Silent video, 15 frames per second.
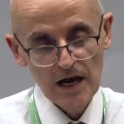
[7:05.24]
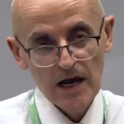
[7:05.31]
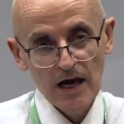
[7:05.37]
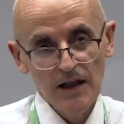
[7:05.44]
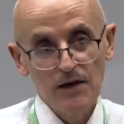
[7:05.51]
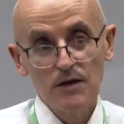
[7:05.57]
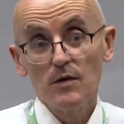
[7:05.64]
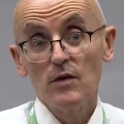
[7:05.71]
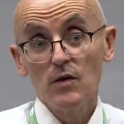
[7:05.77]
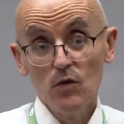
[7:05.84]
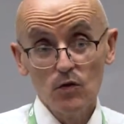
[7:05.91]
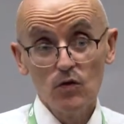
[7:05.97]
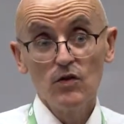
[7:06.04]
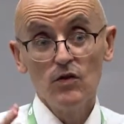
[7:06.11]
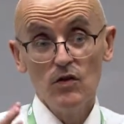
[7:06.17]
and
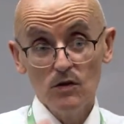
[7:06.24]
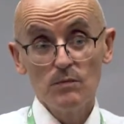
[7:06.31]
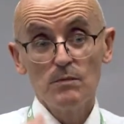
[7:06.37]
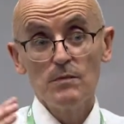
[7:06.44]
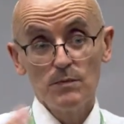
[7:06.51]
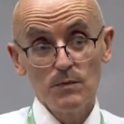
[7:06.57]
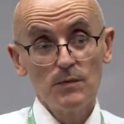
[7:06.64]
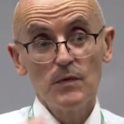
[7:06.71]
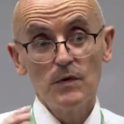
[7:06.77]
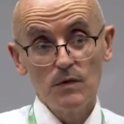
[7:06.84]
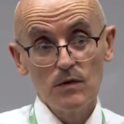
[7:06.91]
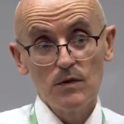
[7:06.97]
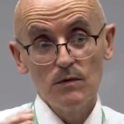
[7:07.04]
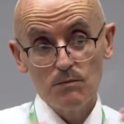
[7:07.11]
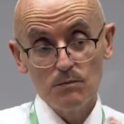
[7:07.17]
the
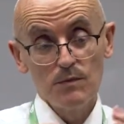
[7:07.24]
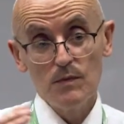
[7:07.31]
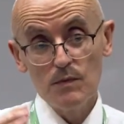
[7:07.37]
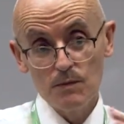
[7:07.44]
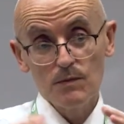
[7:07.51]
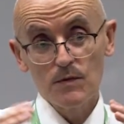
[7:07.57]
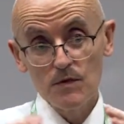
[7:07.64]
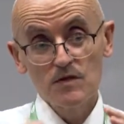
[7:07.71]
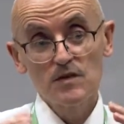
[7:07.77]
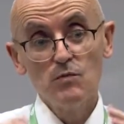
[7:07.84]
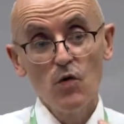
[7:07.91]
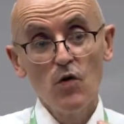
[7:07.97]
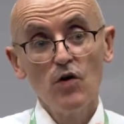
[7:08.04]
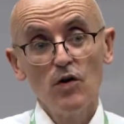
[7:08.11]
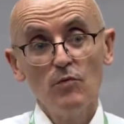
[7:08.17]

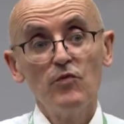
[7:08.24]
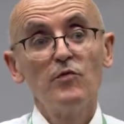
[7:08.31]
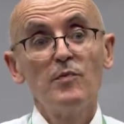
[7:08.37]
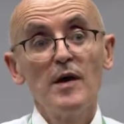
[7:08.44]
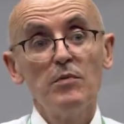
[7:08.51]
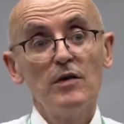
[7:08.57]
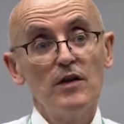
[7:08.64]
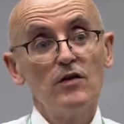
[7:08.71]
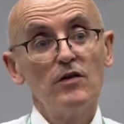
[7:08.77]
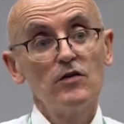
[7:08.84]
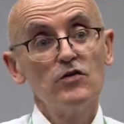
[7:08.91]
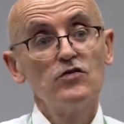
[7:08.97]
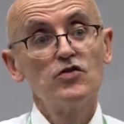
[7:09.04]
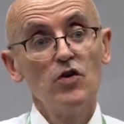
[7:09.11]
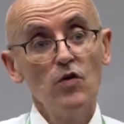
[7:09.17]
small number of people that are
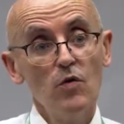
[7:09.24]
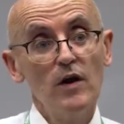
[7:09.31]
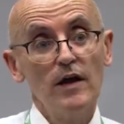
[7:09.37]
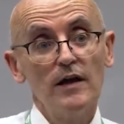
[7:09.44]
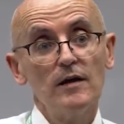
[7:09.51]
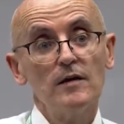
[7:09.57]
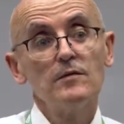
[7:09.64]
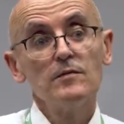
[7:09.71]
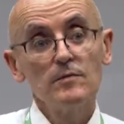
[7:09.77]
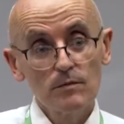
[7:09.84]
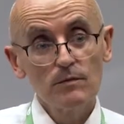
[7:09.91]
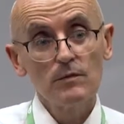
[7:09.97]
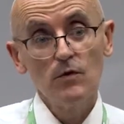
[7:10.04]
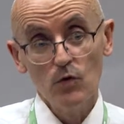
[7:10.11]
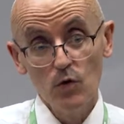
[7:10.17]
controlling,
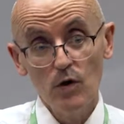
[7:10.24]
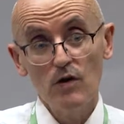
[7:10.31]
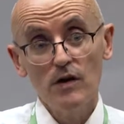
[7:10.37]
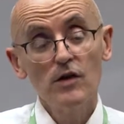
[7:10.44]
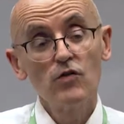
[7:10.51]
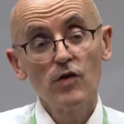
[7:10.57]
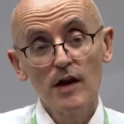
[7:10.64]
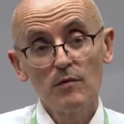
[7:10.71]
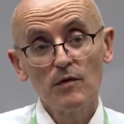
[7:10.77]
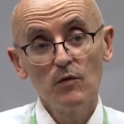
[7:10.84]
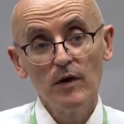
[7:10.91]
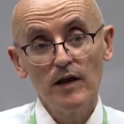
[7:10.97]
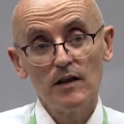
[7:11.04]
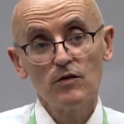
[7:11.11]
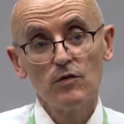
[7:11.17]
who are incredibly
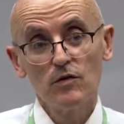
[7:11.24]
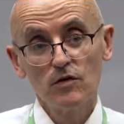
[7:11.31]
wealthy, who